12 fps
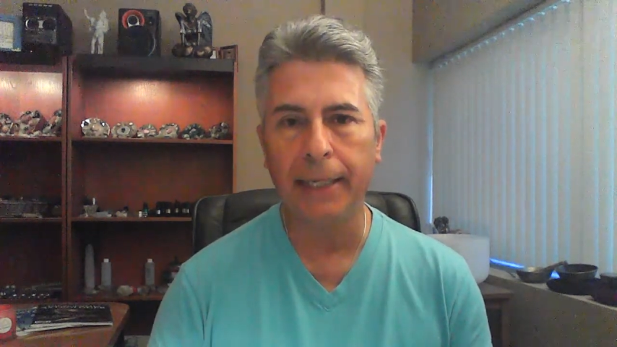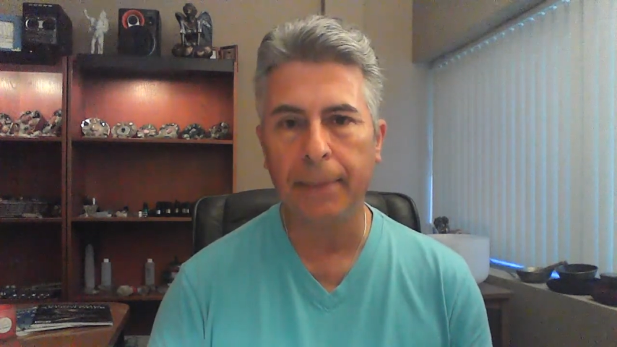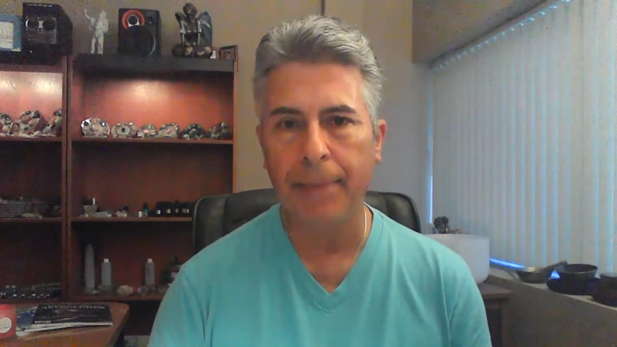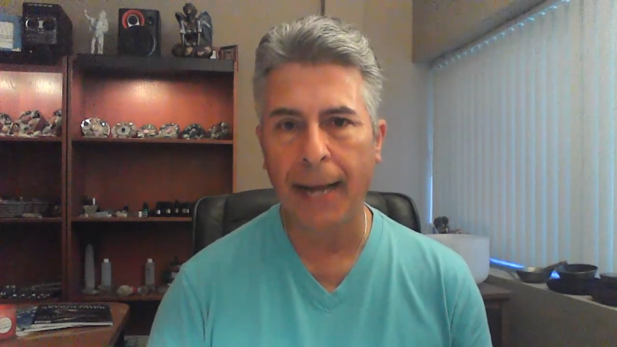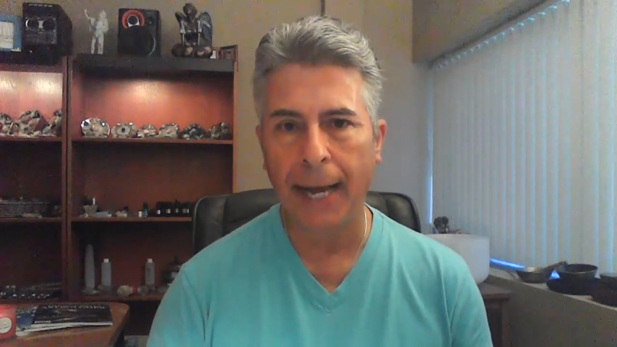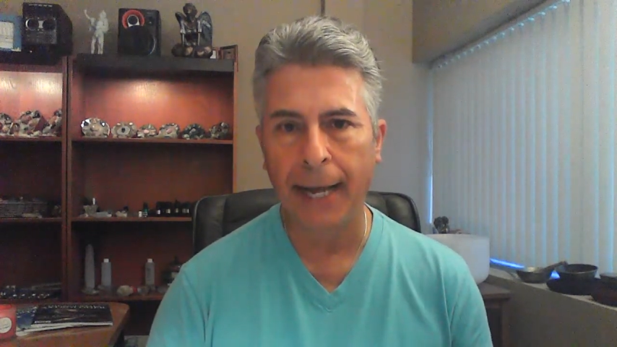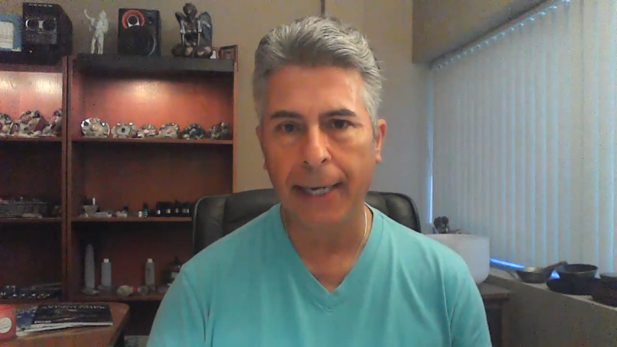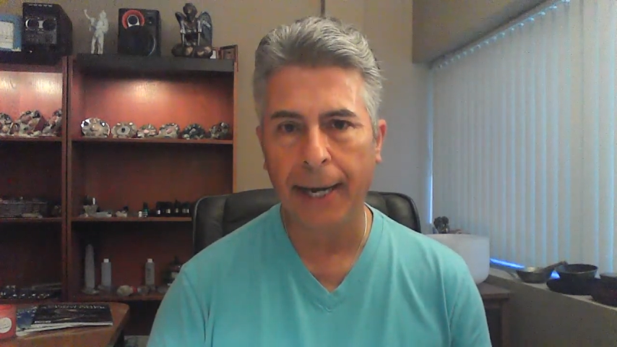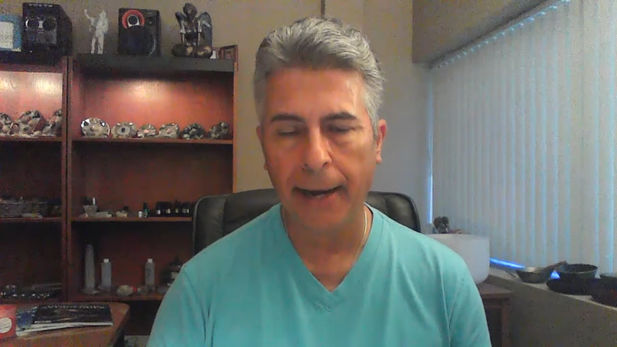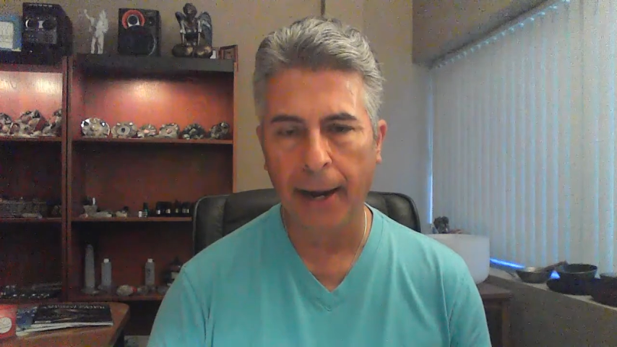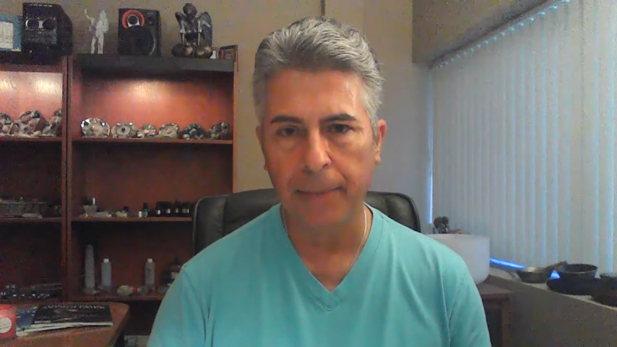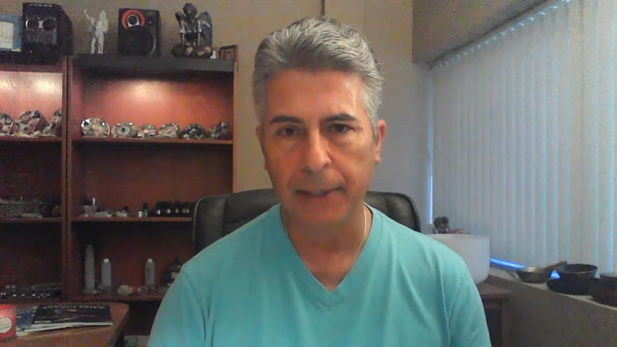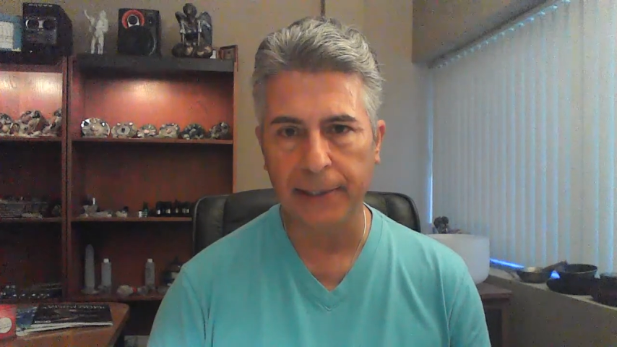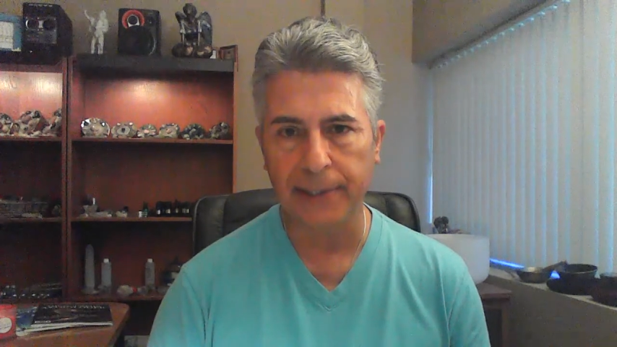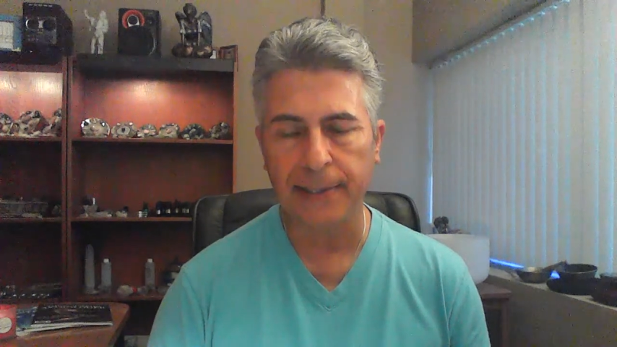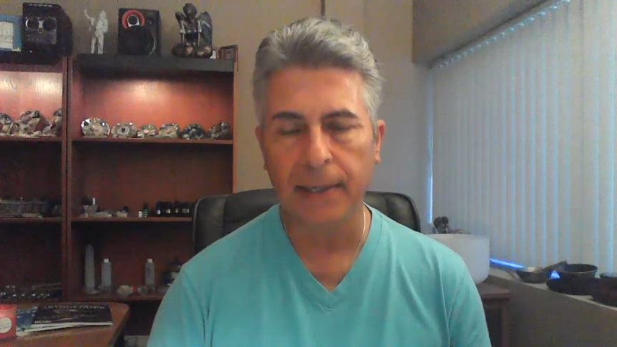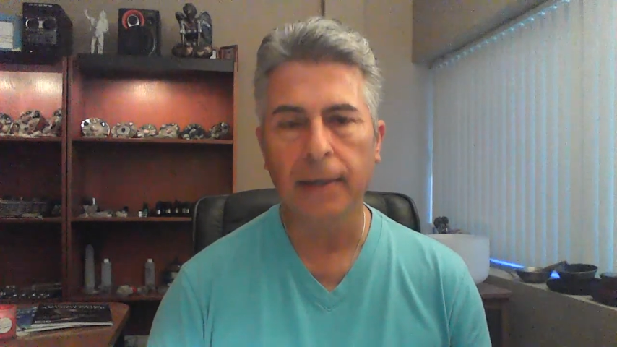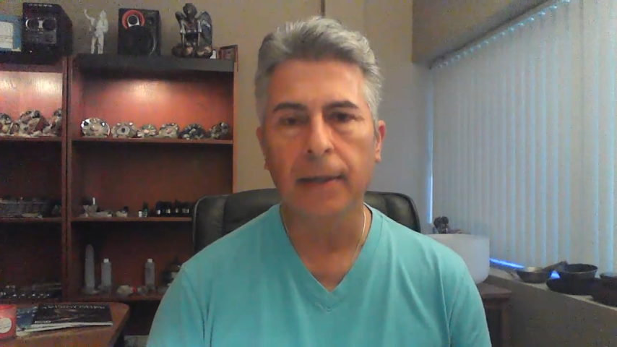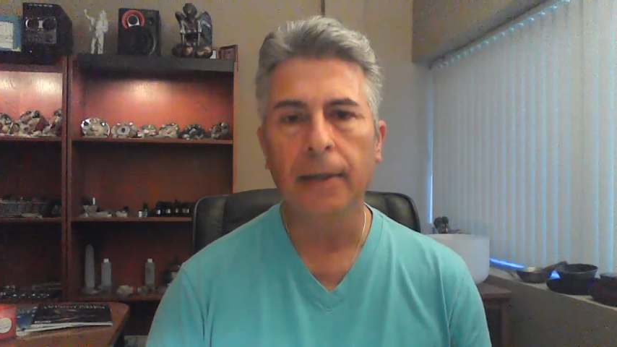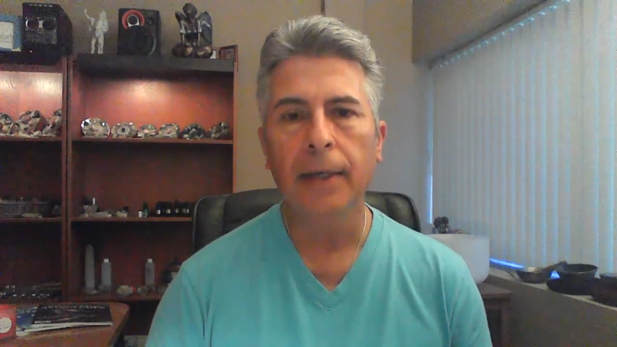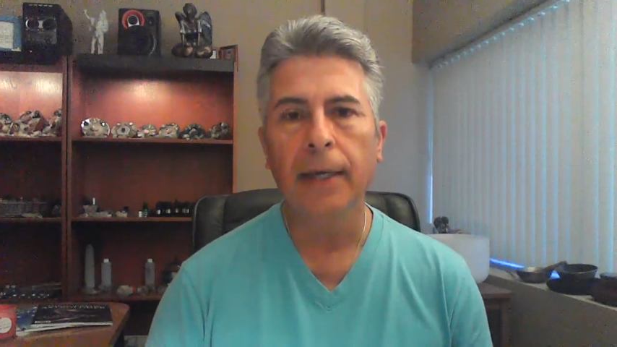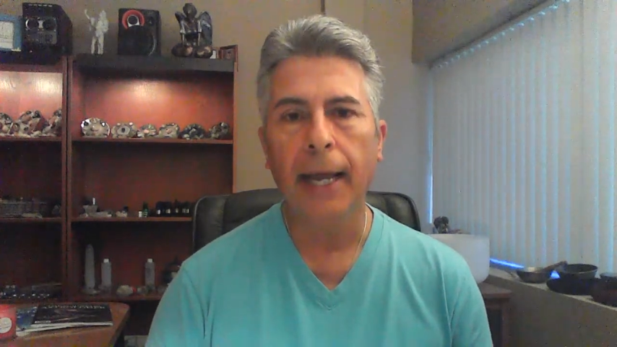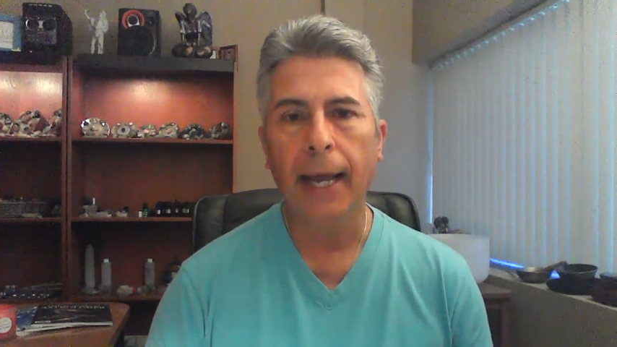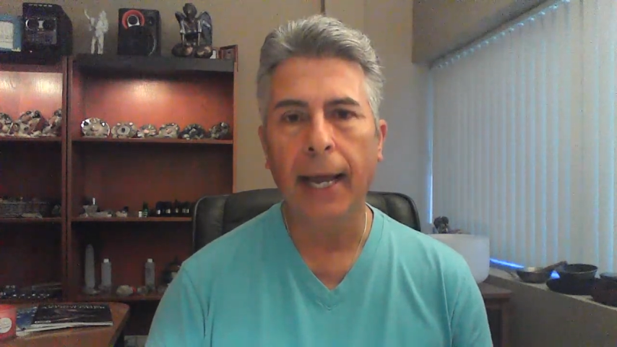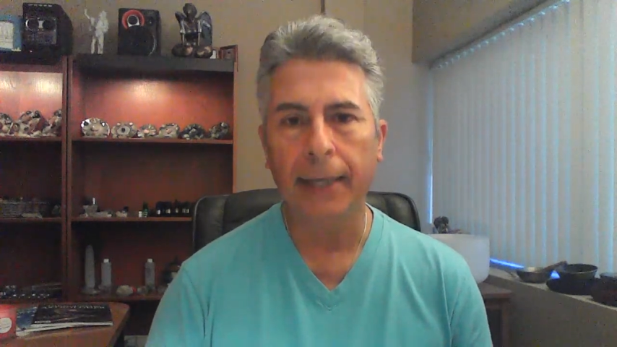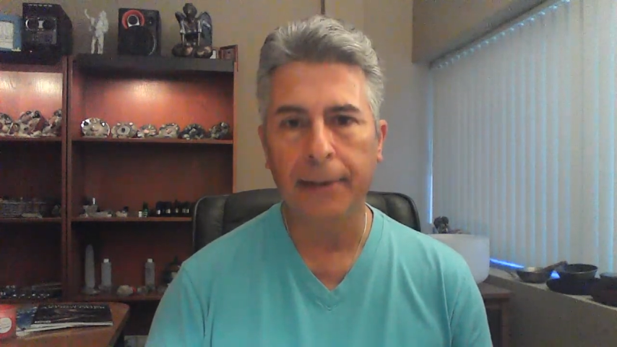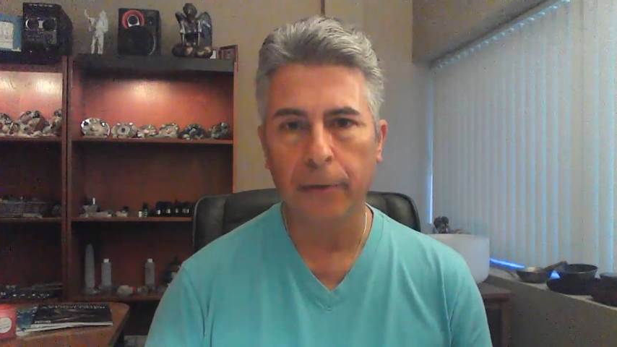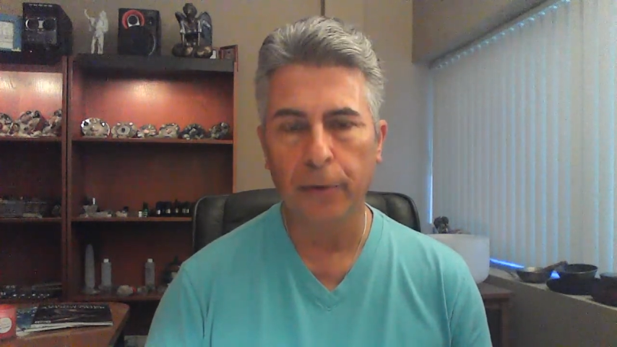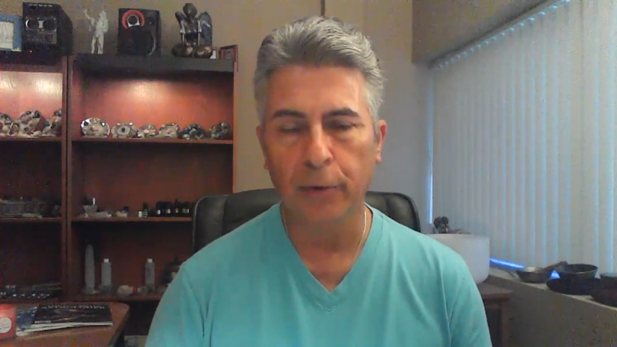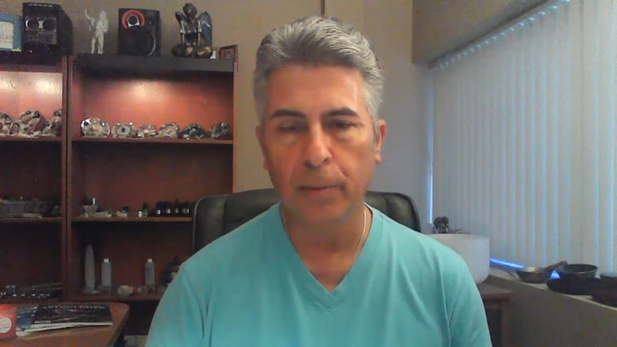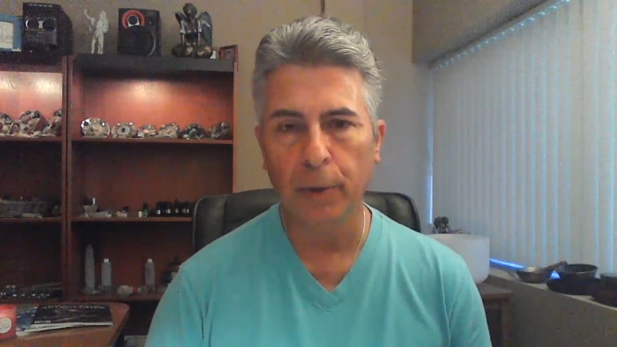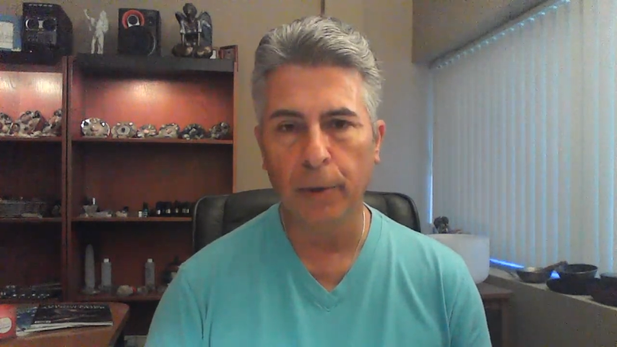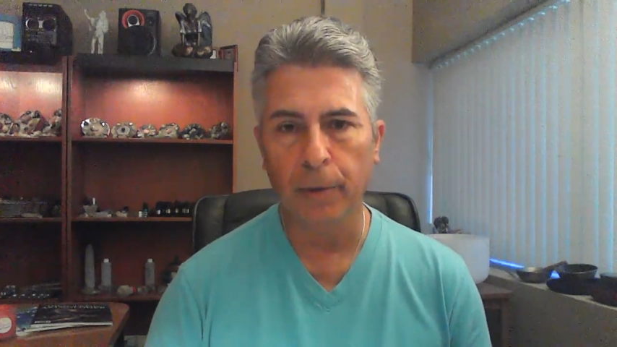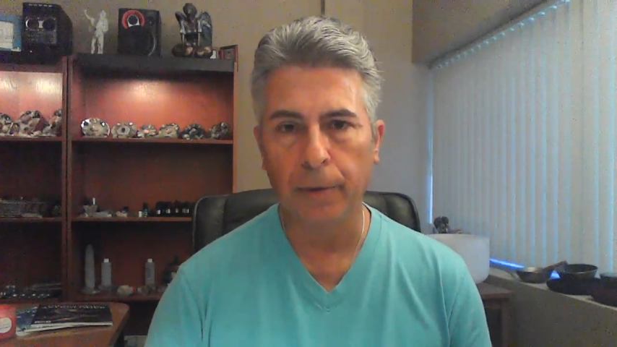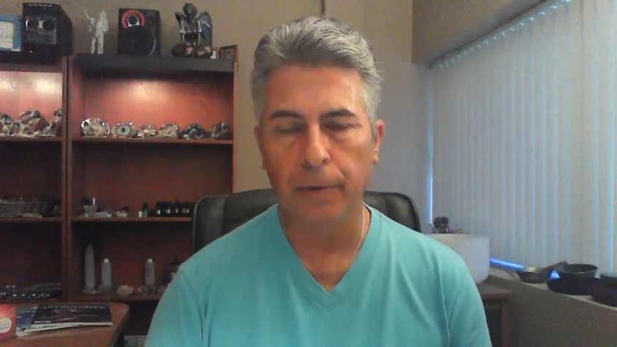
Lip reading: bad habits at the new moon,